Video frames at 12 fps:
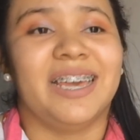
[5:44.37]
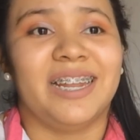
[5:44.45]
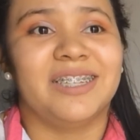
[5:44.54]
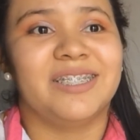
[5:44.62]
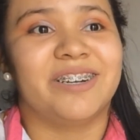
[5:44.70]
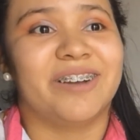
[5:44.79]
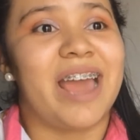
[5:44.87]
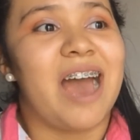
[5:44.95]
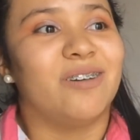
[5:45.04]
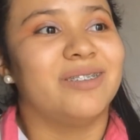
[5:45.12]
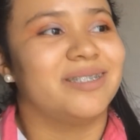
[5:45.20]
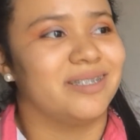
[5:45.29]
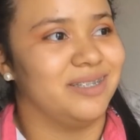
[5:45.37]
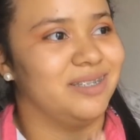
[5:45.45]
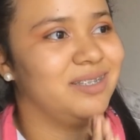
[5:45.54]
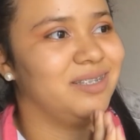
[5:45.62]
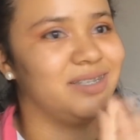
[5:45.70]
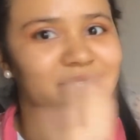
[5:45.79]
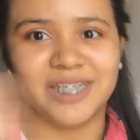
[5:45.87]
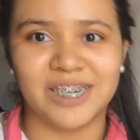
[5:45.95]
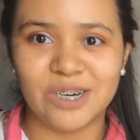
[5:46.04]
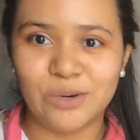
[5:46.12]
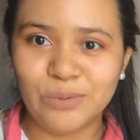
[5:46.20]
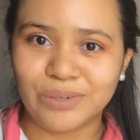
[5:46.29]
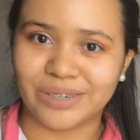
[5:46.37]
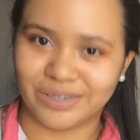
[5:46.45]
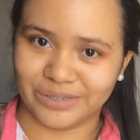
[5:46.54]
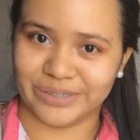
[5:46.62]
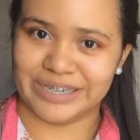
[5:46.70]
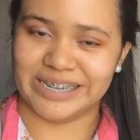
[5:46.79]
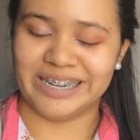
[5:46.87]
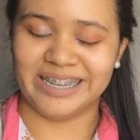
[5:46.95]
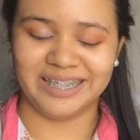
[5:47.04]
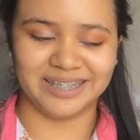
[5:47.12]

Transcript: and it turned out so good,